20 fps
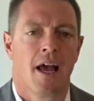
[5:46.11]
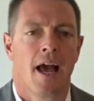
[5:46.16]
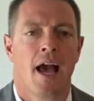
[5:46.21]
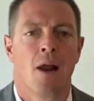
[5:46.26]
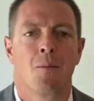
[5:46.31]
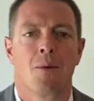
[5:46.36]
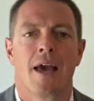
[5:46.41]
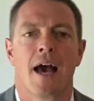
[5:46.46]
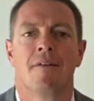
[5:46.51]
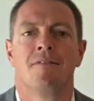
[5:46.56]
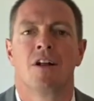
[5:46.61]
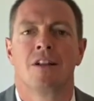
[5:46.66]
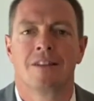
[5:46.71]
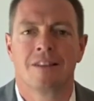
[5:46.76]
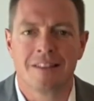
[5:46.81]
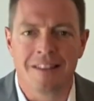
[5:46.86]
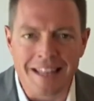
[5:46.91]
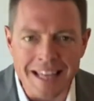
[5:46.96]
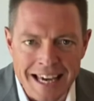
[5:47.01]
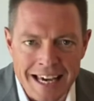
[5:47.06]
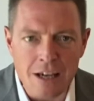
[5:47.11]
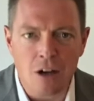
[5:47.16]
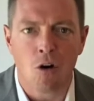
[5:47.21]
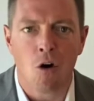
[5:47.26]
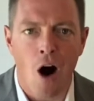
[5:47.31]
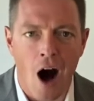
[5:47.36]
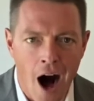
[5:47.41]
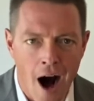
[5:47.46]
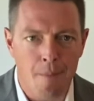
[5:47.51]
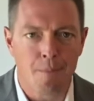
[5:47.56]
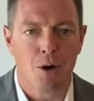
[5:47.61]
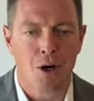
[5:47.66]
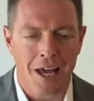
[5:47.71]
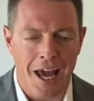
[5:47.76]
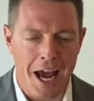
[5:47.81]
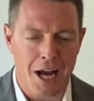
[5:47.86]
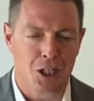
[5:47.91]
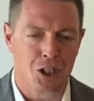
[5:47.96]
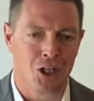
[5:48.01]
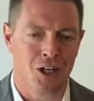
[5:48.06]
and we have a legal
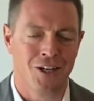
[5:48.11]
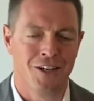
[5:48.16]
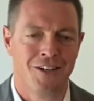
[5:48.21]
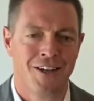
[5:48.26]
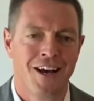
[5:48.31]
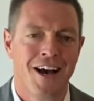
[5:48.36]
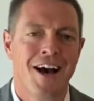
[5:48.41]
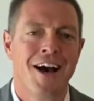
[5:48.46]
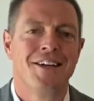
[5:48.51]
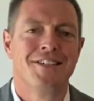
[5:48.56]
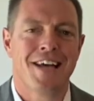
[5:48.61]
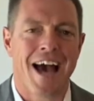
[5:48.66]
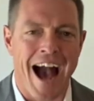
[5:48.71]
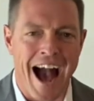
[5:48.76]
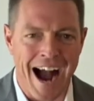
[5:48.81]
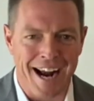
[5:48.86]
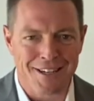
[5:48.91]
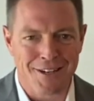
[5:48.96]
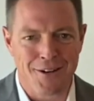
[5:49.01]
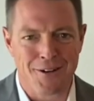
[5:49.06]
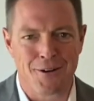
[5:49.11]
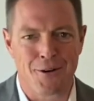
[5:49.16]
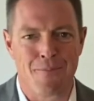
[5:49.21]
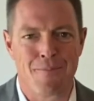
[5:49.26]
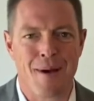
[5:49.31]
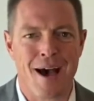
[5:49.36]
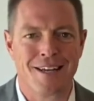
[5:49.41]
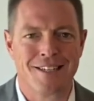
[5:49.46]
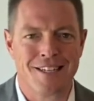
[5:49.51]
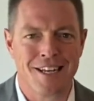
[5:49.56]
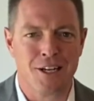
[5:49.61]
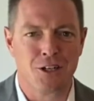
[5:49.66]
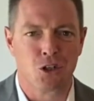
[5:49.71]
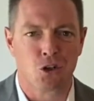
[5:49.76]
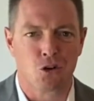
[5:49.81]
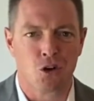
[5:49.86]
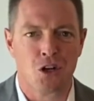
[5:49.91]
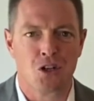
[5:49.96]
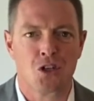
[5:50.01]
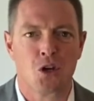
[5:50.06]
obligation to act in your best
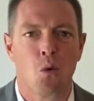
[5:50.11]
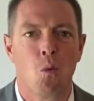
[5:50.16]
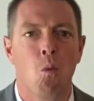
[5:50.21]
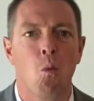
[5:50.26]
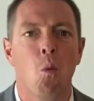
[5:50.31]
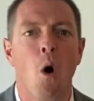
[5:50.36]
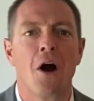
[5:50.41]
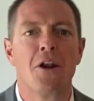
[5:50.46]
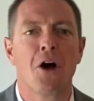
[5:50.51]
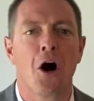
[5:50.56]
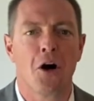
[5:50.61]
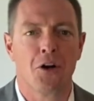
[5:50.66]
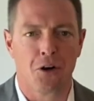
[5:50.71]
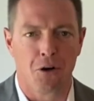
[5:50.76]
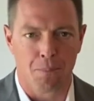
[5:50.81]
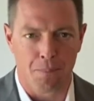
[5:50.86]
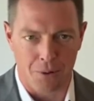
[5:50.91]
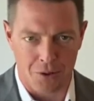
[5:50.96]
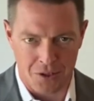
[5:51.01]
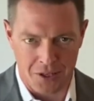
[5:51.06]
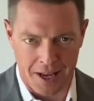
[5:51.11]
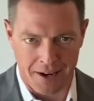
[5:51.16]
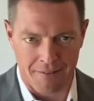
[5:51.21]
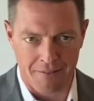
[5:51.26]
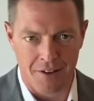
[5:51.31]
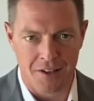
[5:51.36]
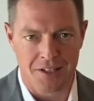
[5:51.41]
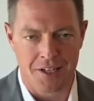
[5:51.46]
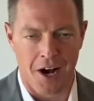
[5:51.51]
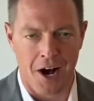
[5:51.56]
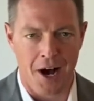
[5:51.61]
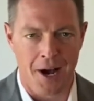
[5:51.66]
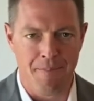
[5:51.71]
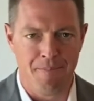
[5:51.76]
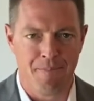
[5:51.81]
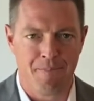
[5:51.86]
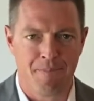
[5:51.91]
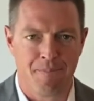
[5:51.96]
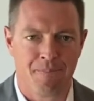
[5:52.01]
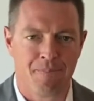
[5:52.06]
interest 100% of the
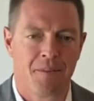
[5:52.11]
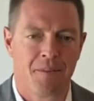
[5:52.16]
time.